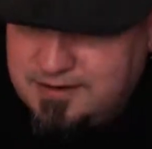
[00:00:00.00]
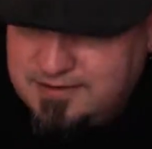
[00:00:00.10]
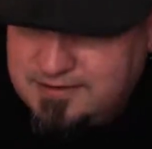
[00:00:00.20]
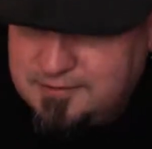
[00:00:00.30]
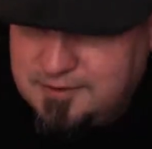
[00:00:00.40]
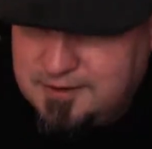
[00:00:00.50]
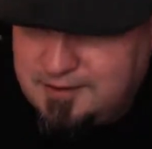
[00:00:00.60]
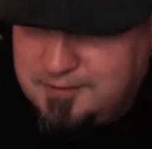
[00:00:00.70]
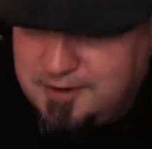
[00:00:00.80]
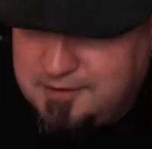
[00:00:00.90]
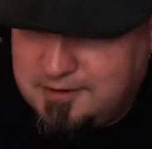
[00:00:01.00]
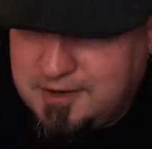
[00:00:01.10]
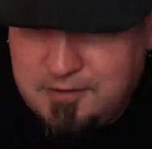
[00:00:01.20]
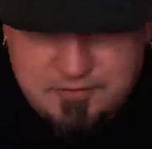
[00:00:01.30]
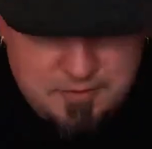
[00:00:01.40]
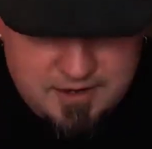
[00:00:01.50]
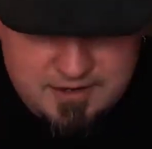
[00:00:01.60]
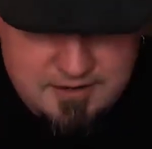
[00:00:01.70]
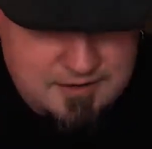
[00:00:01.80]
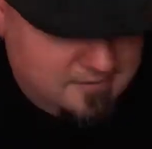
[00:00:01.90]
For coming from like the